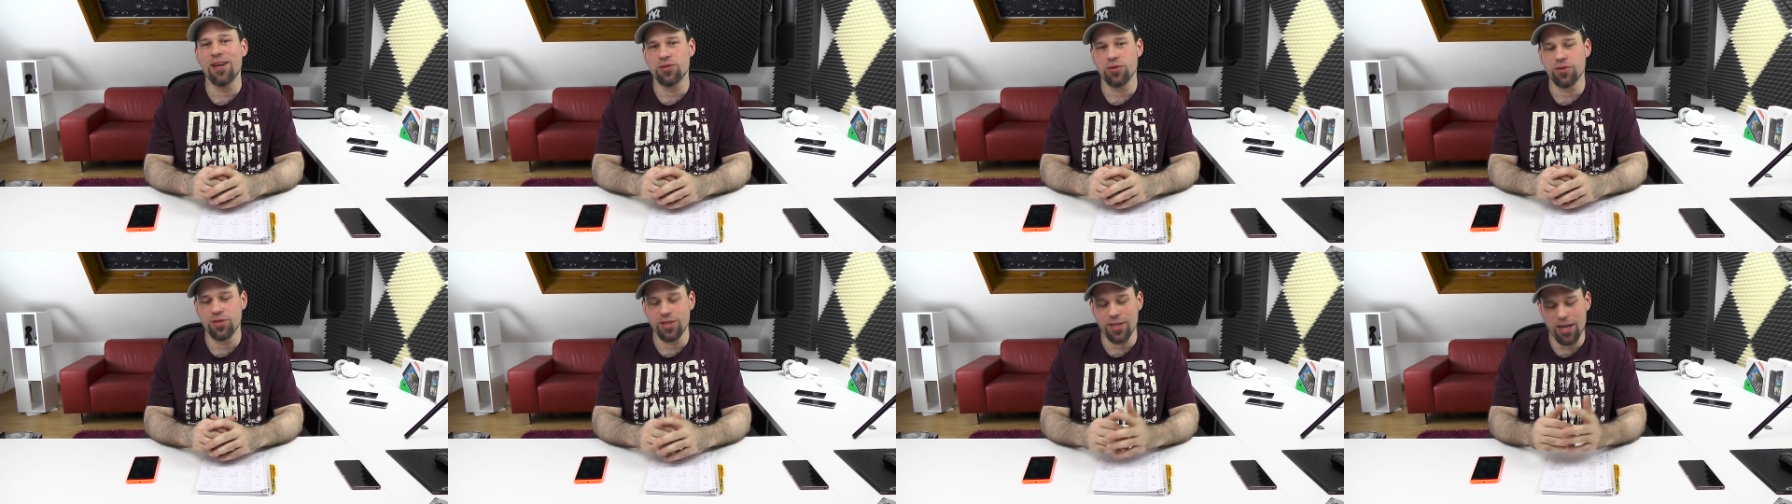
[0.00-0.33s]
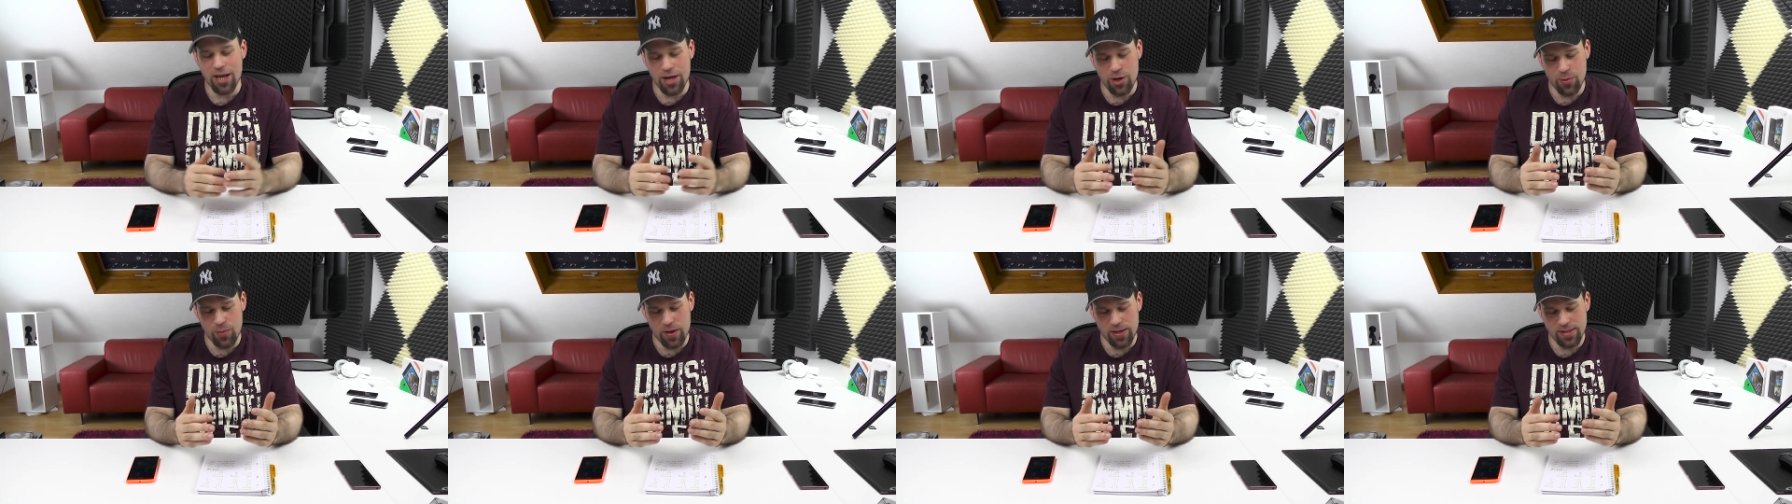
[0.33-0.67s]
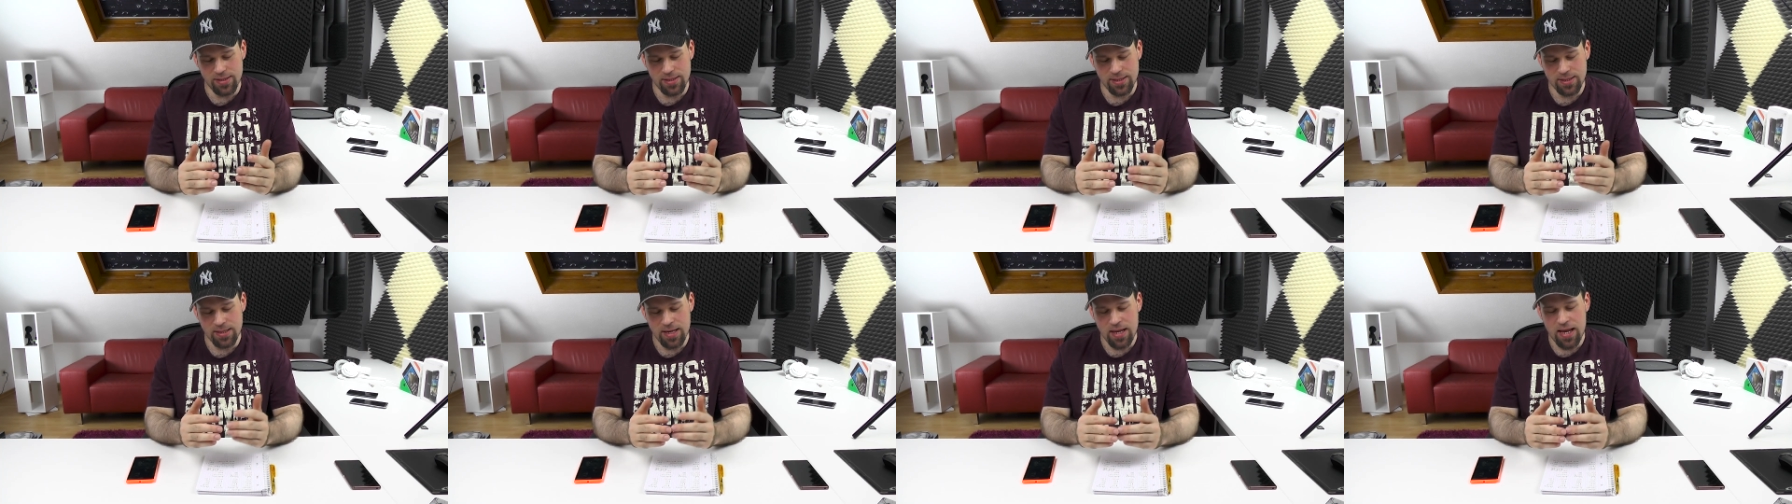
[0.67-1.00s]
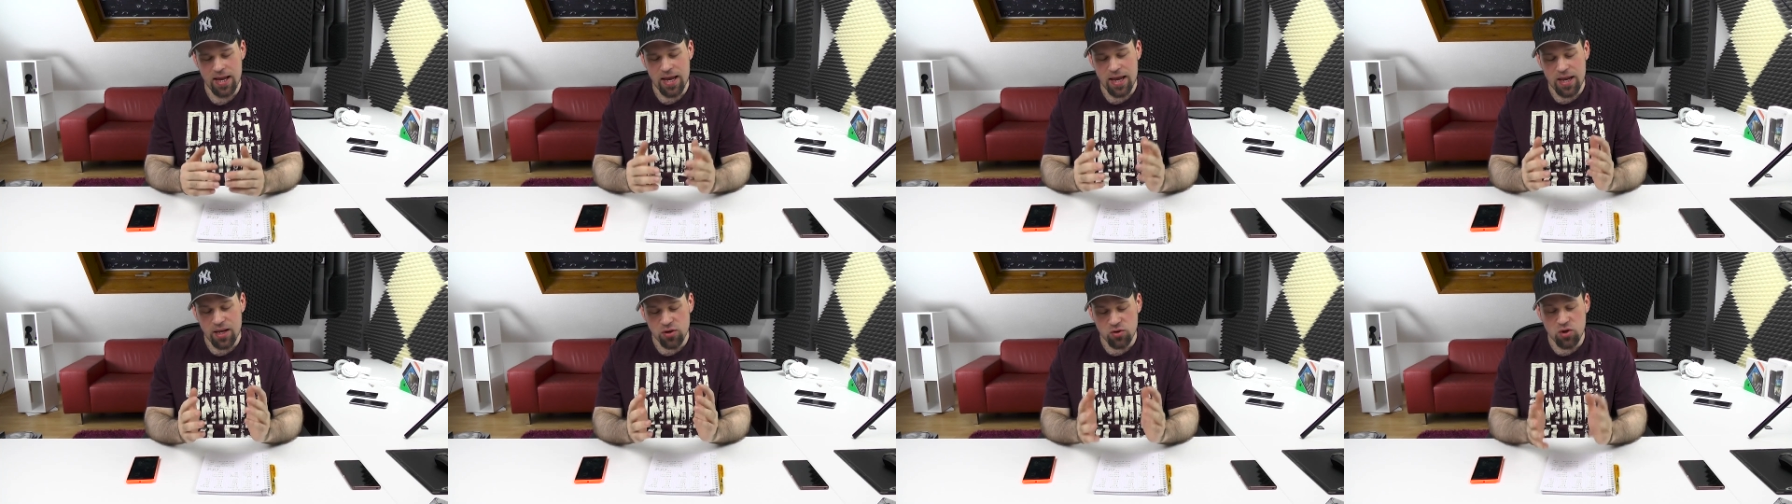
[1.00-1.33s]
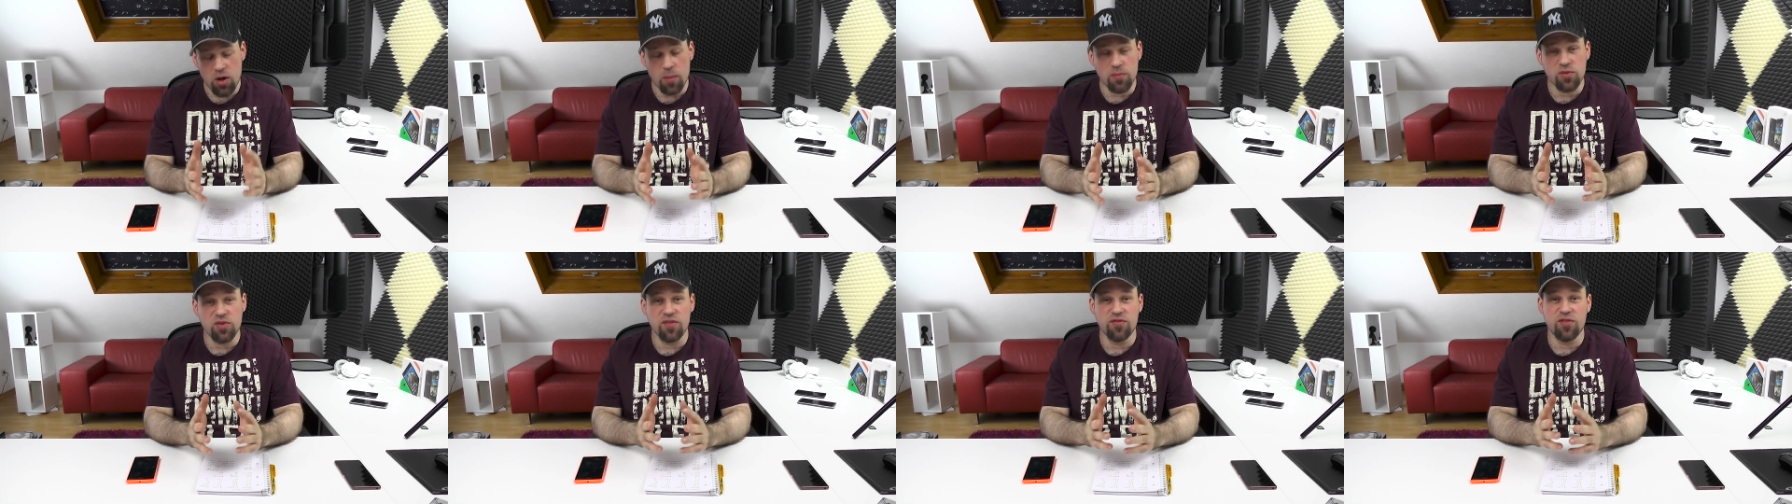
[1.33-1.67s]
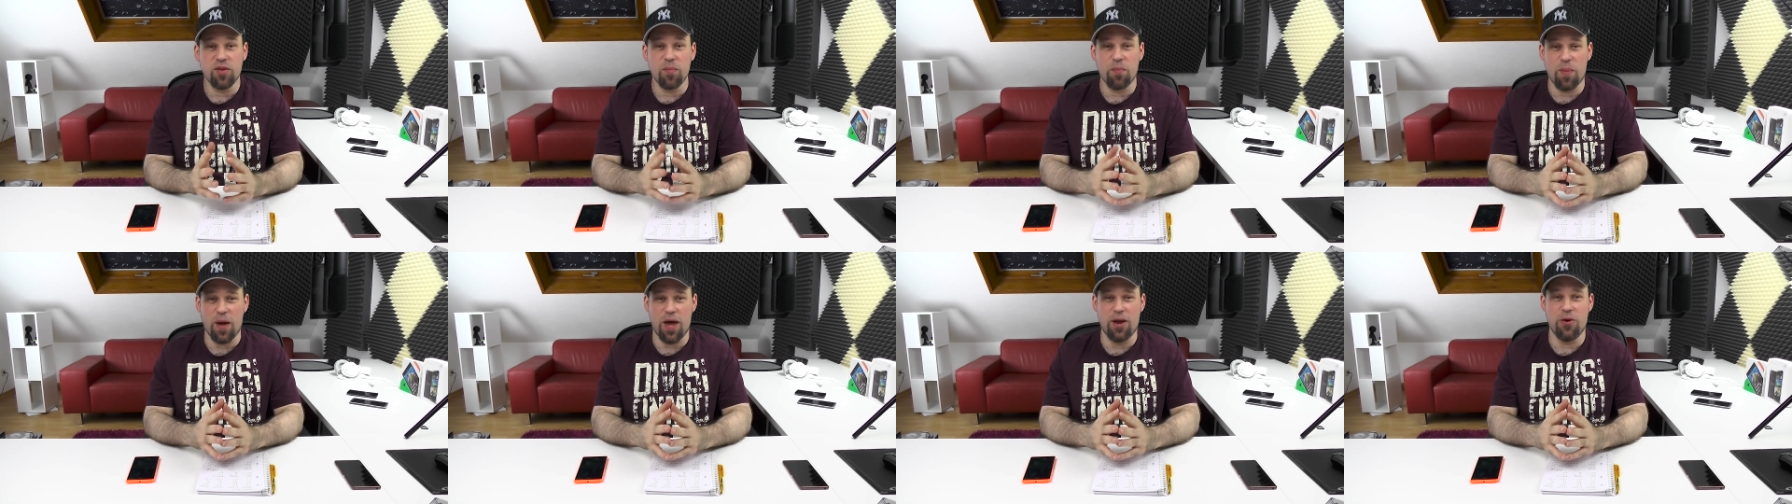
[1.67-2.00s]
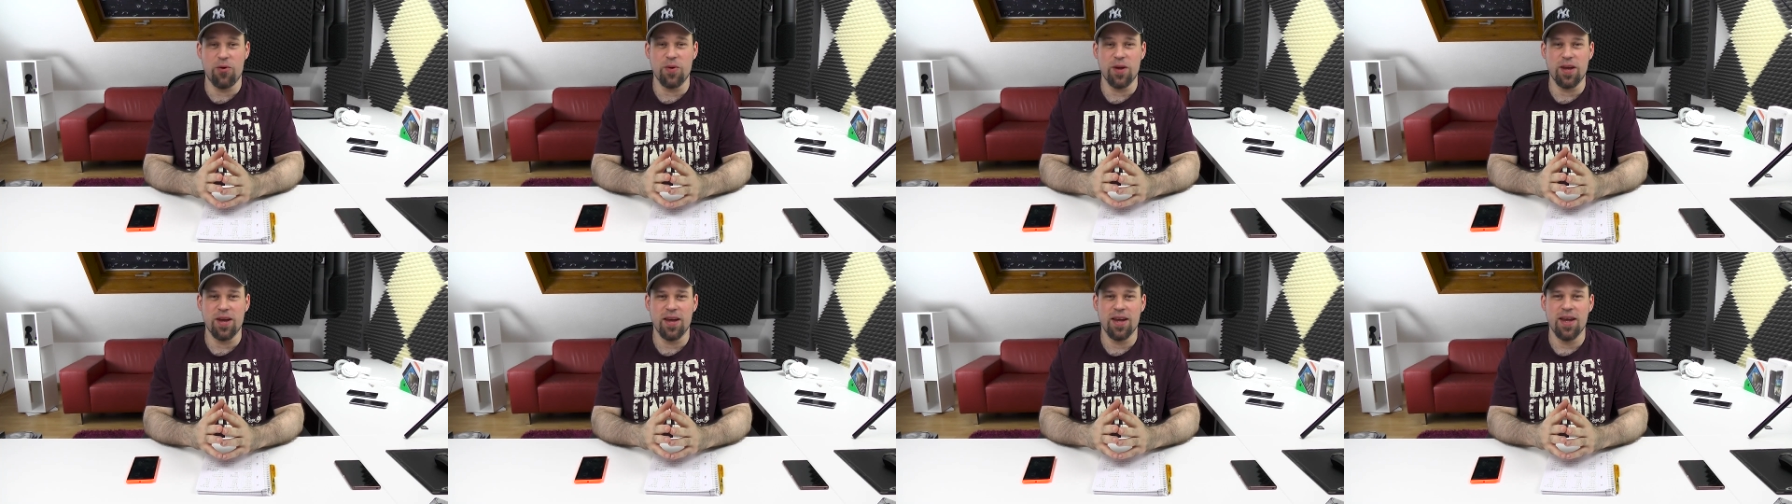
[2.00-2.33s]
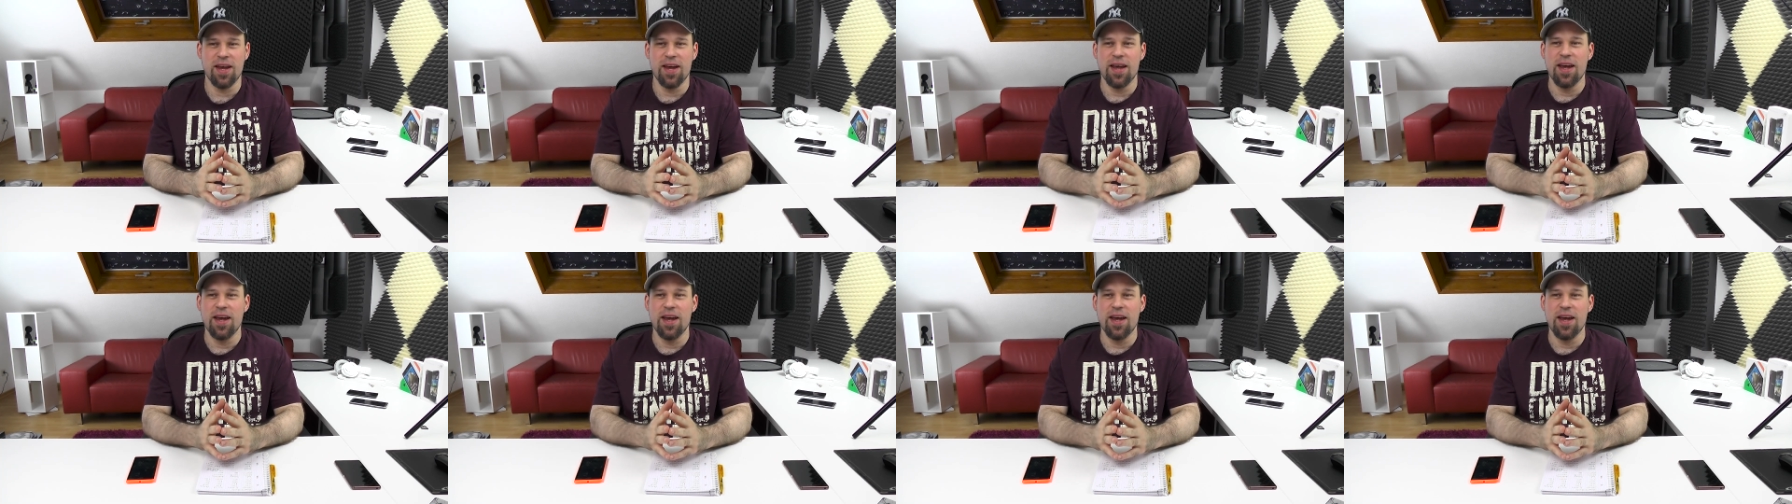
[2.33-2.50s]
SoC anyways. In terms of the battery,